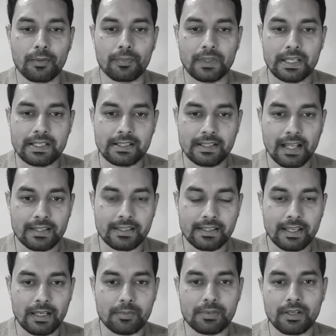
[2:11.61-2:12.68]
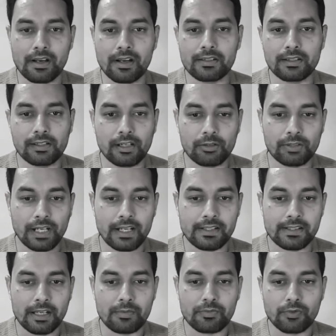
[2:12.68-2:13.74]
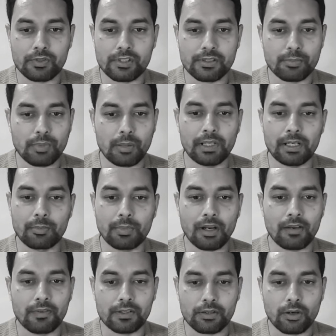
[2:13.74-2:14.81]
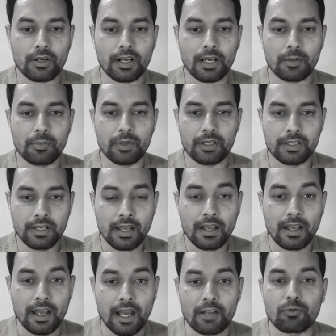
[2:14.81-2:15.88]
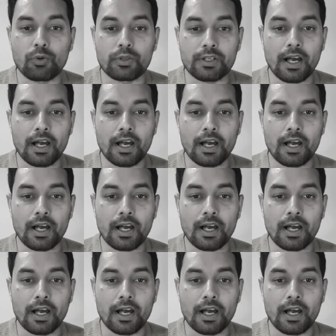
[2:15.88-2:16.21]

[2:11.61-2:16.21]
these landscapes are, the cloud landscapes, which is public, private, or hybrid, and what are